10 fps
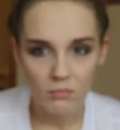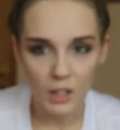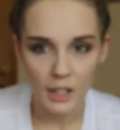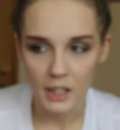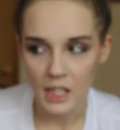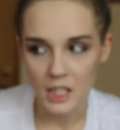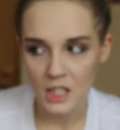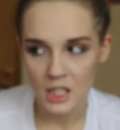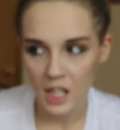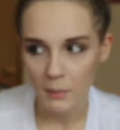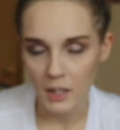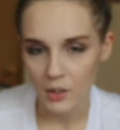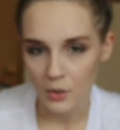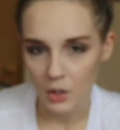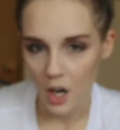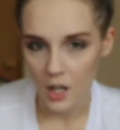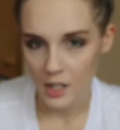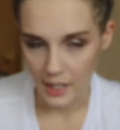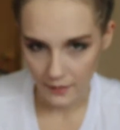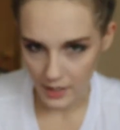Like, they just gave me a new card
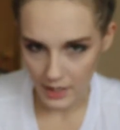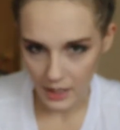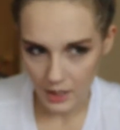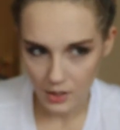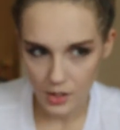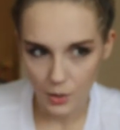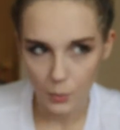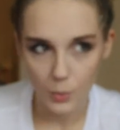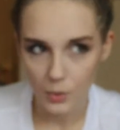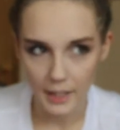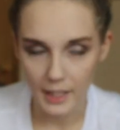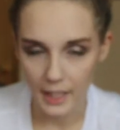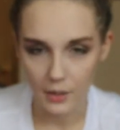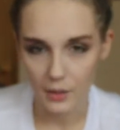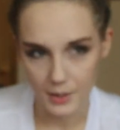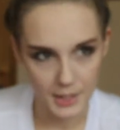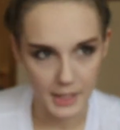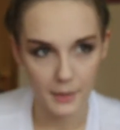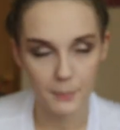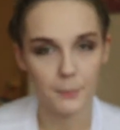and everything. So, like, I don't
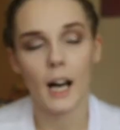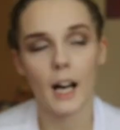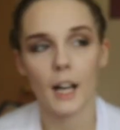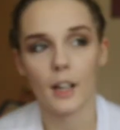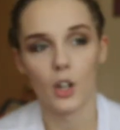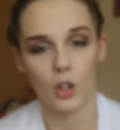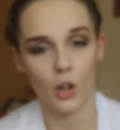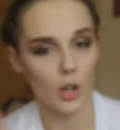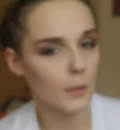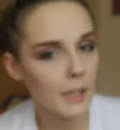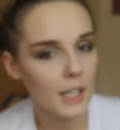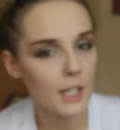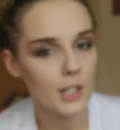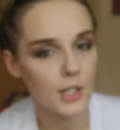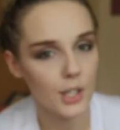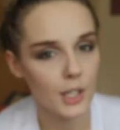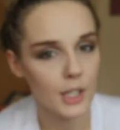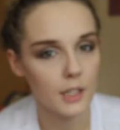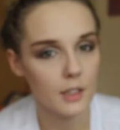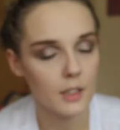understand. I called my
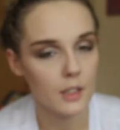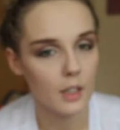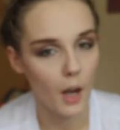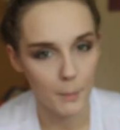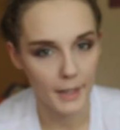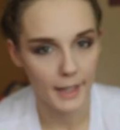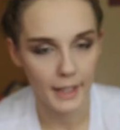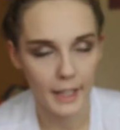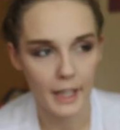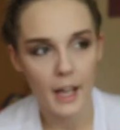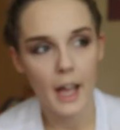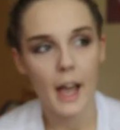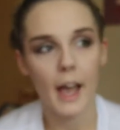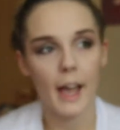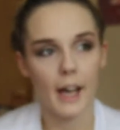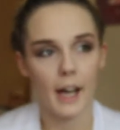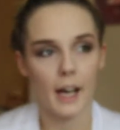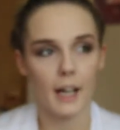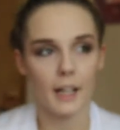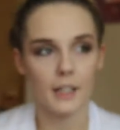insurance company
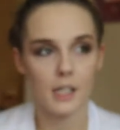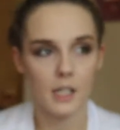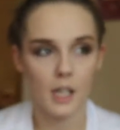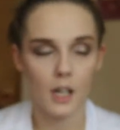and